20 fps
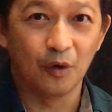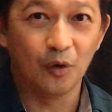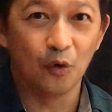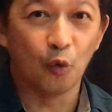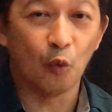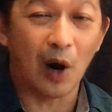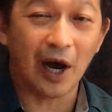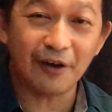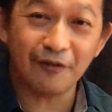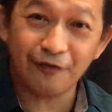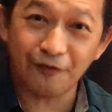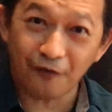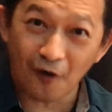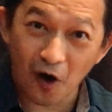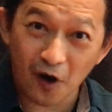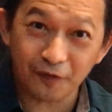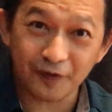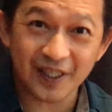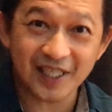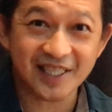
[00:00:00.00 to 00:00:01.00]

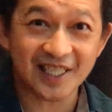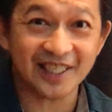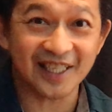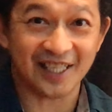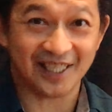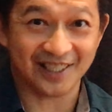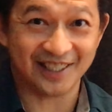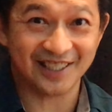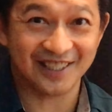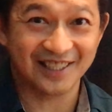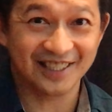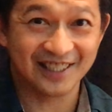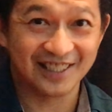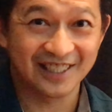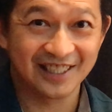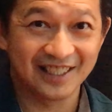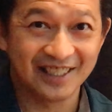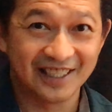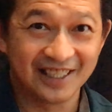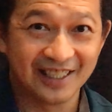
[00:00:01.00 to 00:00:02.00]
1/4, isn't it?
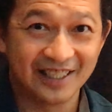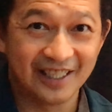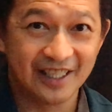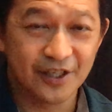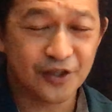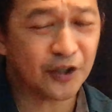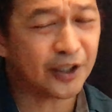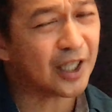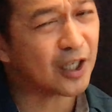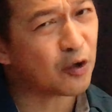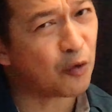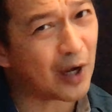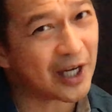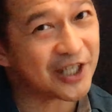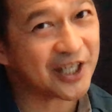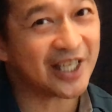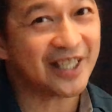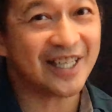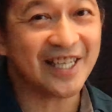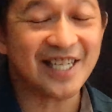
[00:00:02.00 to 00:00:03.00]
So the
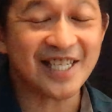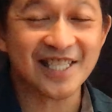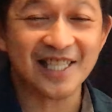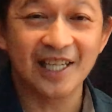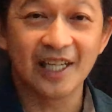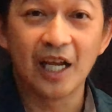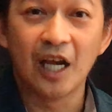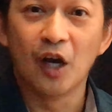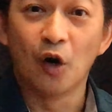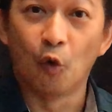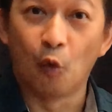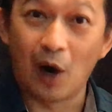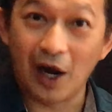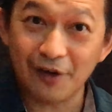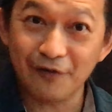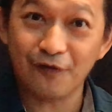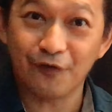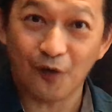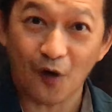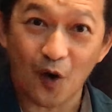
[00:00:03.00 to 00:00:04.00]
question is,
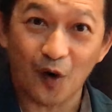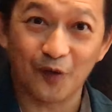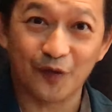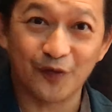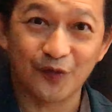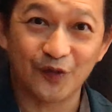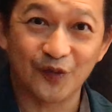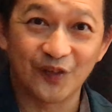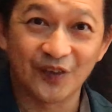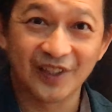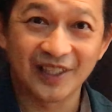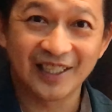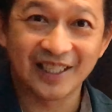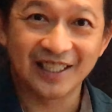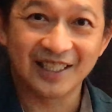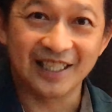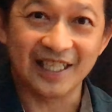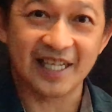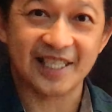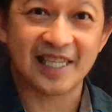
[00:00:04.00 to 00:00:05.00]
1/4
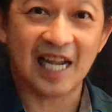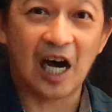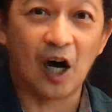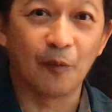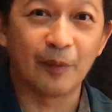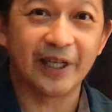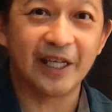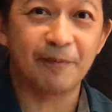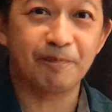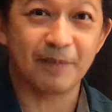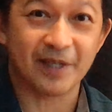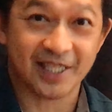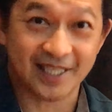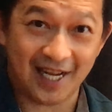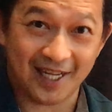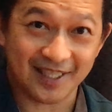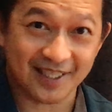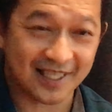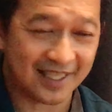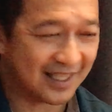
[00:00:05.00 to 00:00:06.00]
is how many
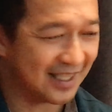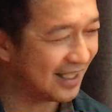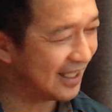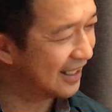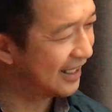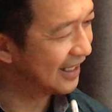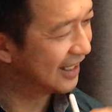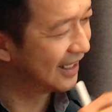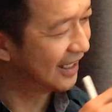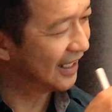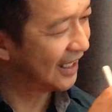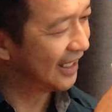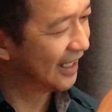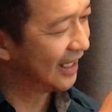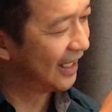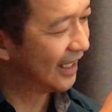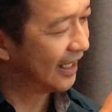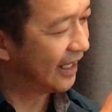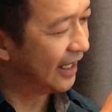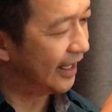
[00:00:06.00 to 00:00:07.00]
percent?
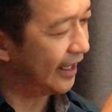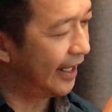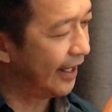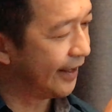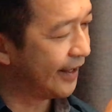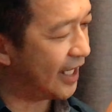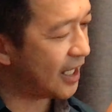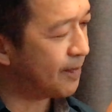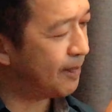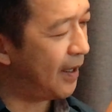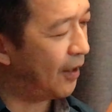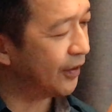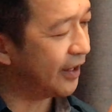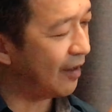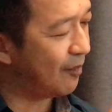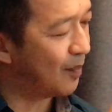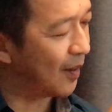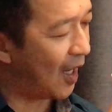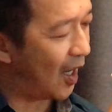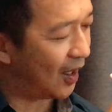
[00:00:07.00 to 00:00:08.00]
In this
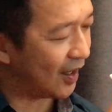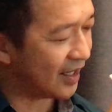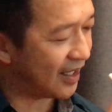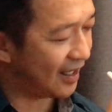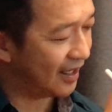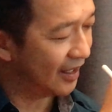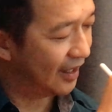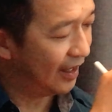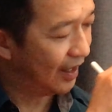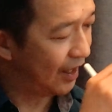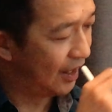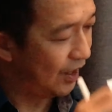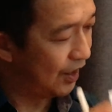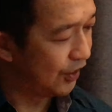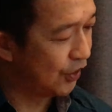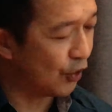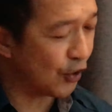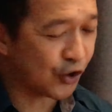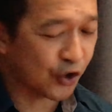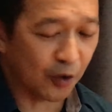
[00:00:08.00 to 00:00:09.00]
building block,
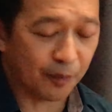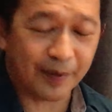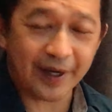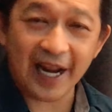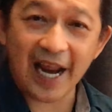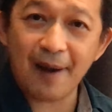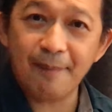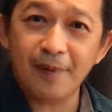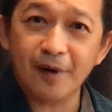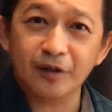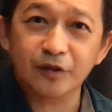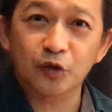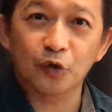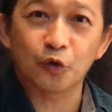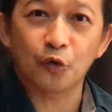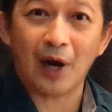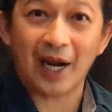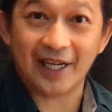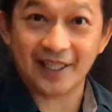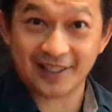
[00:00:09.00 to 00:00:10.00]
you should be able to
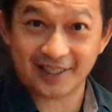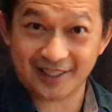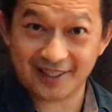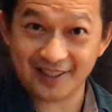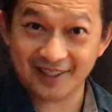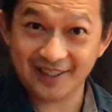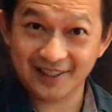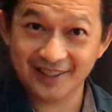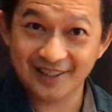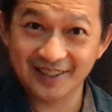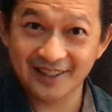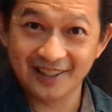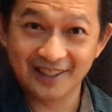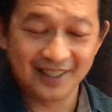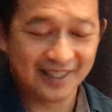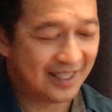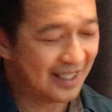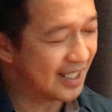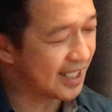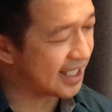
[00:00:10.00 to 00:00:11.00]
write
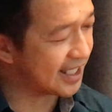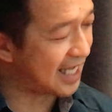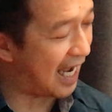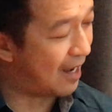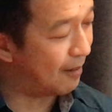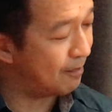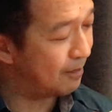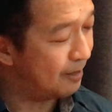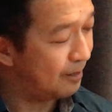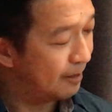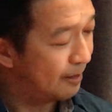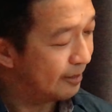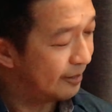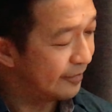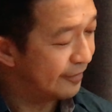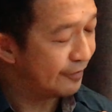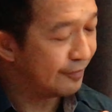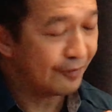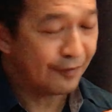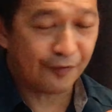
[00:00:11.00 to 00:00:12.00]
some
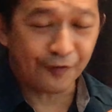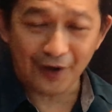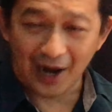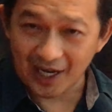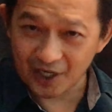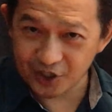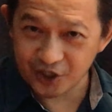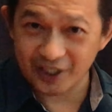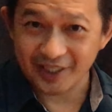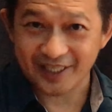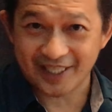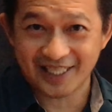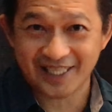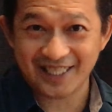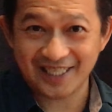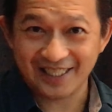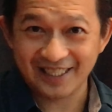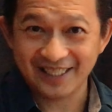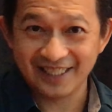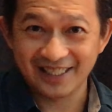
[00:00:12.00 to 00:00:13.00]

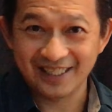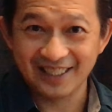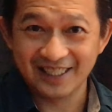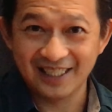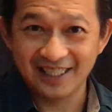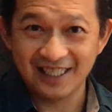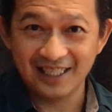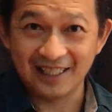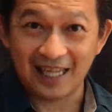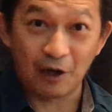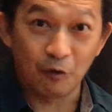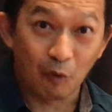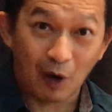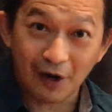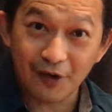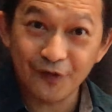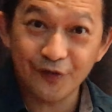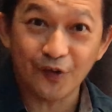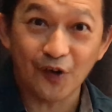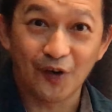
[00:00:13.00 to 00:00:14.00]
fractions like
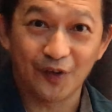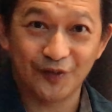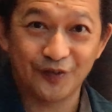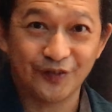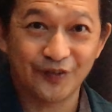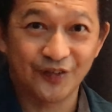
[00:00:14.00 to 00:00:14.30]
1/4